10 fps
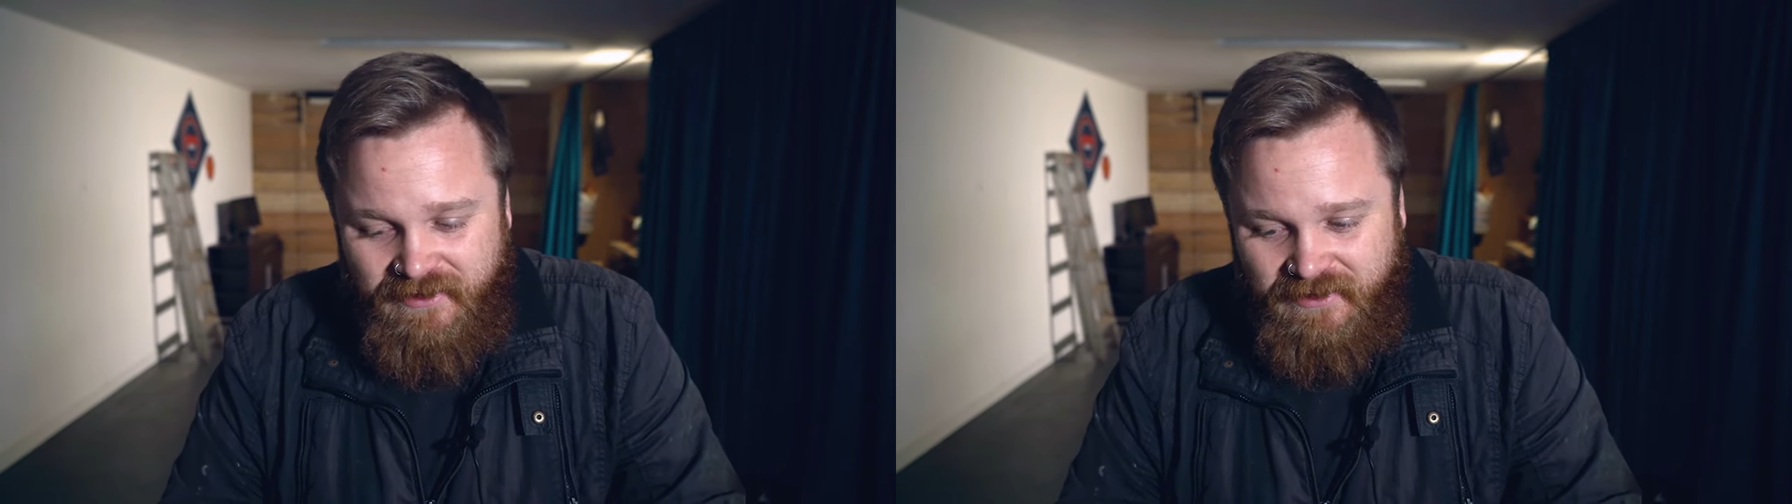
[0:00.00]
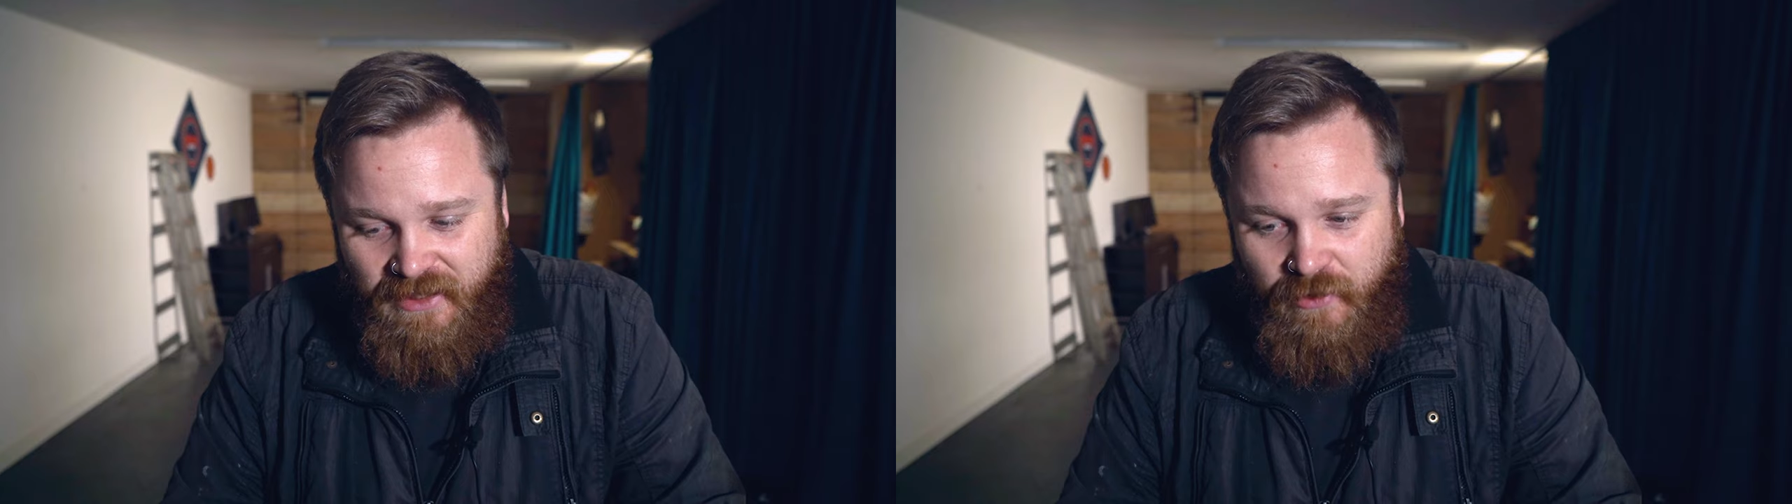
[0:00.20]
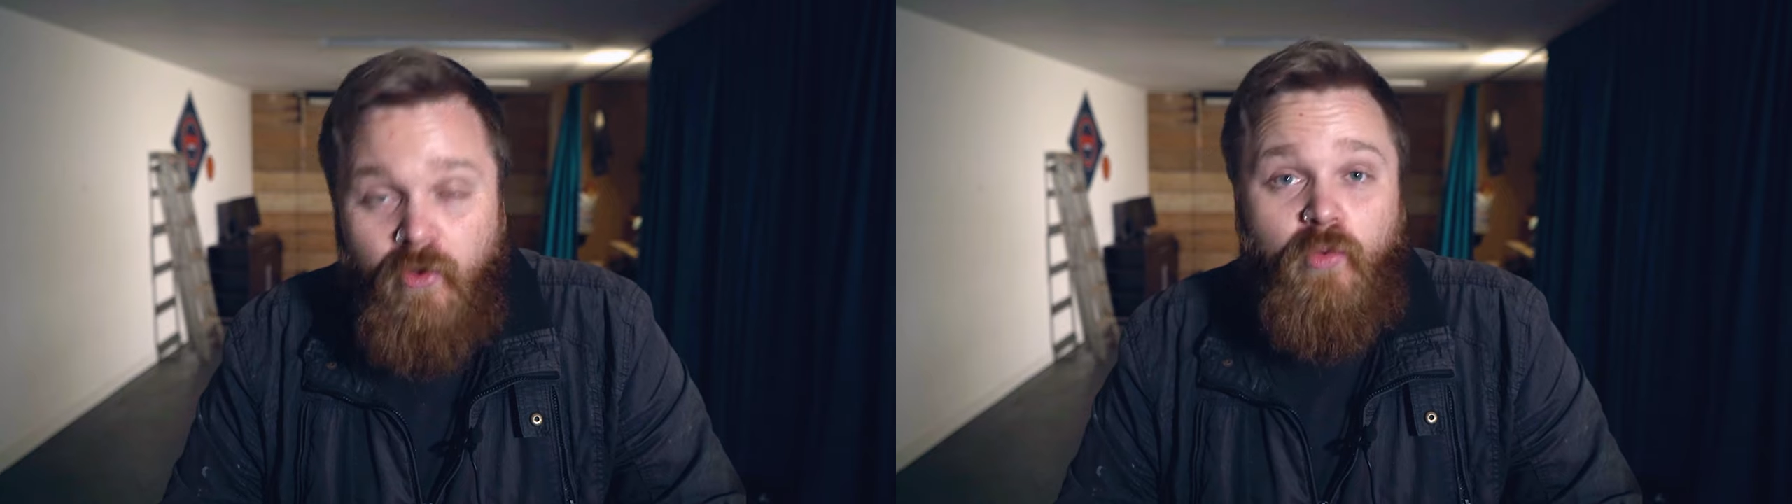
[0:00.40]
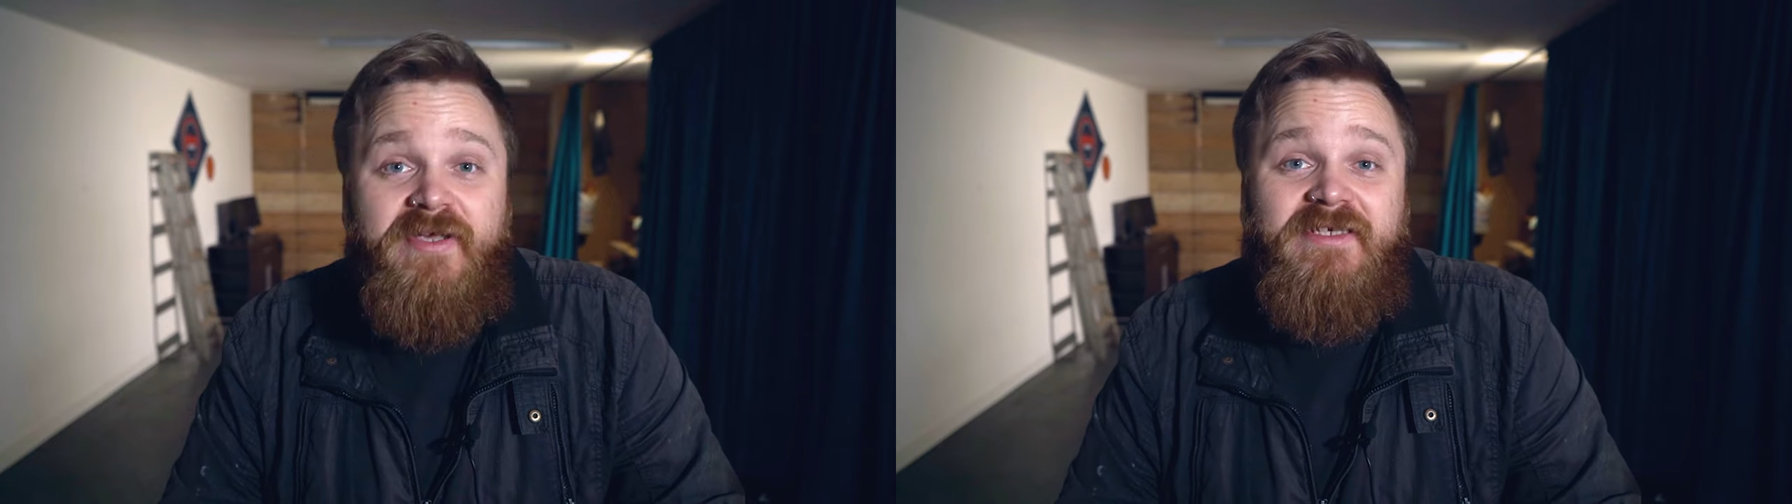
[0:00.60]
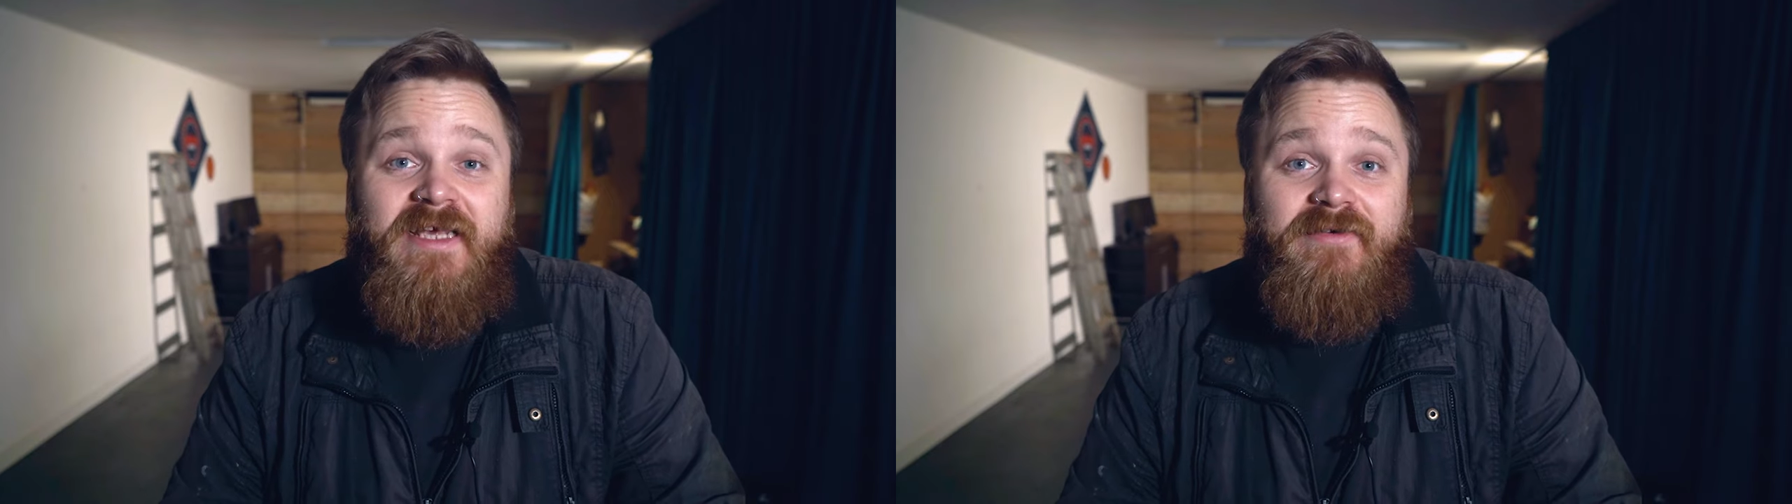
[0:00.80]
So
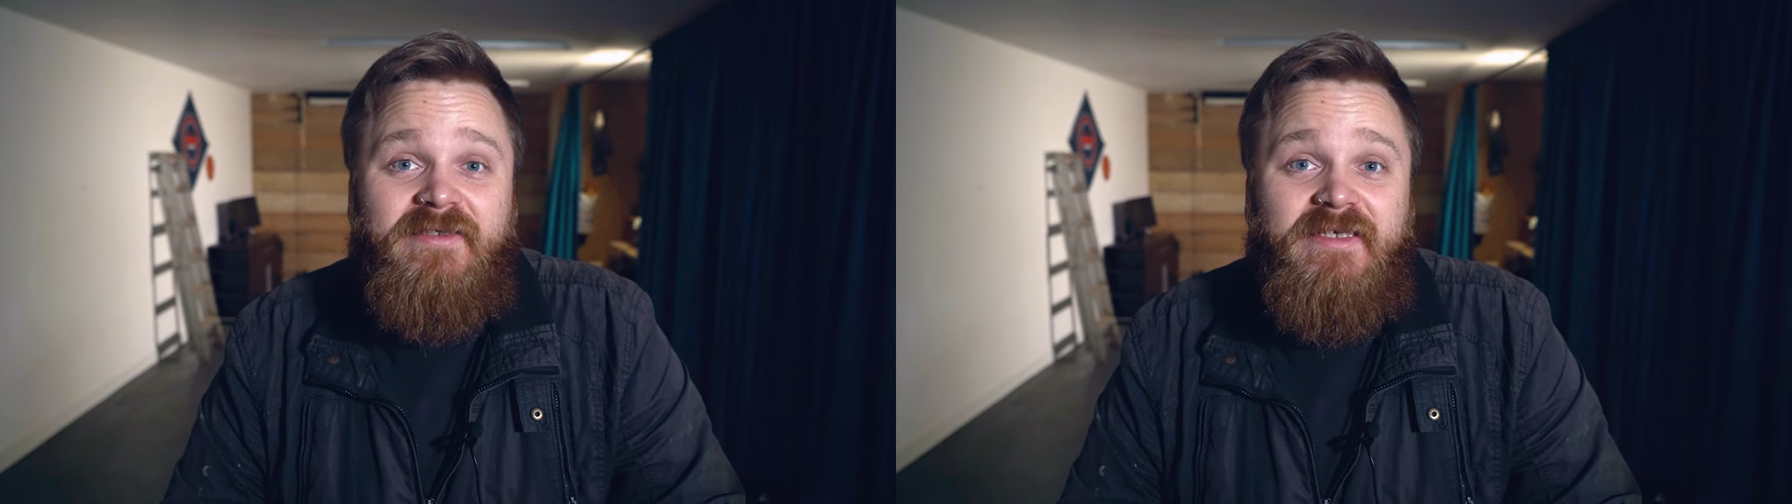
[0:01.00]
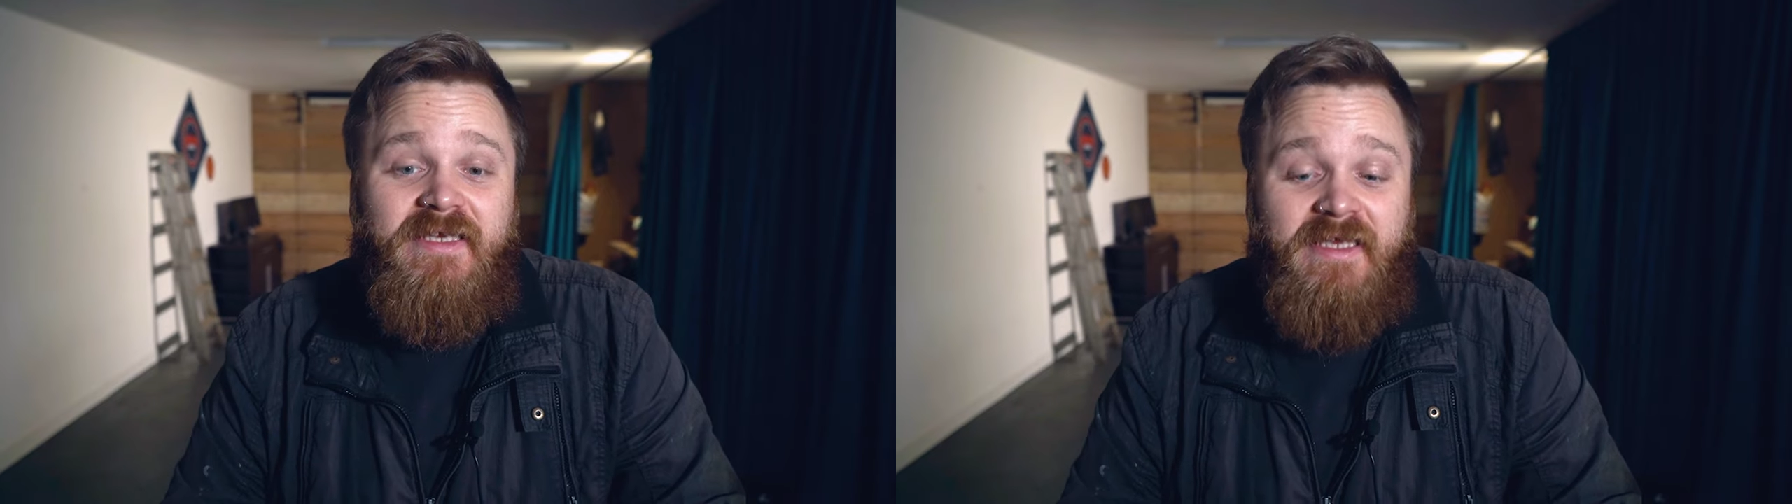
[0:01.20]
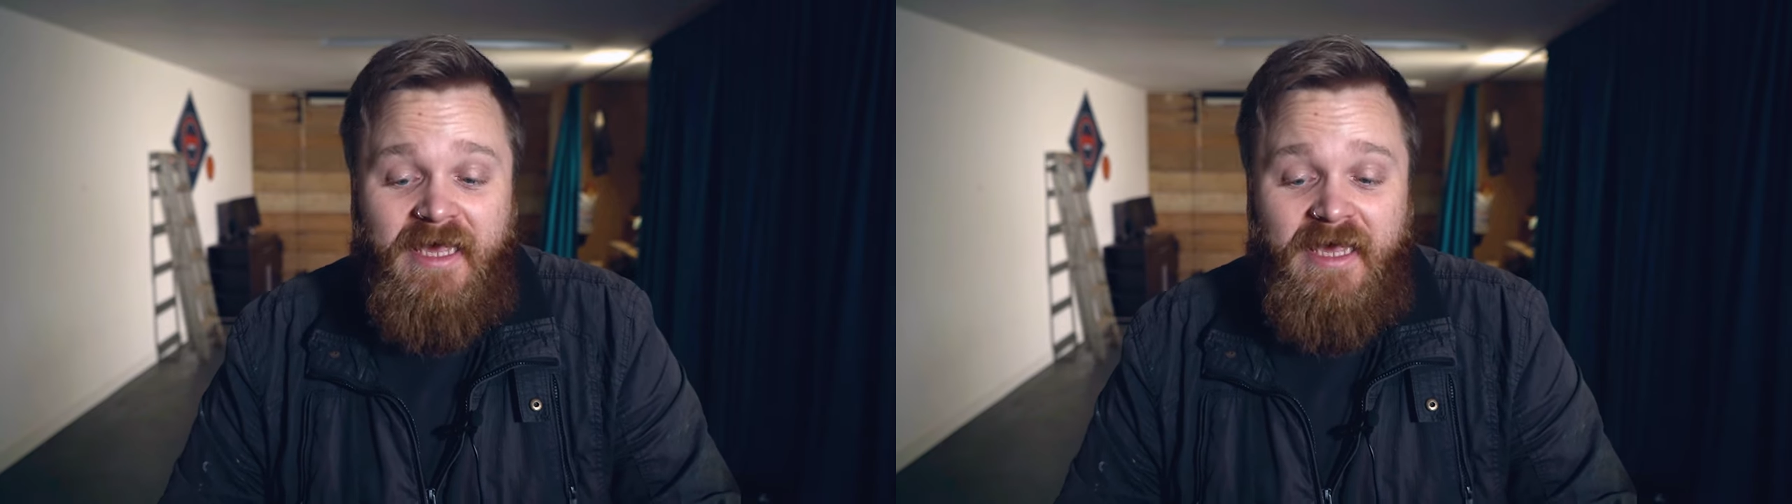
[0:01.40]
we shall see.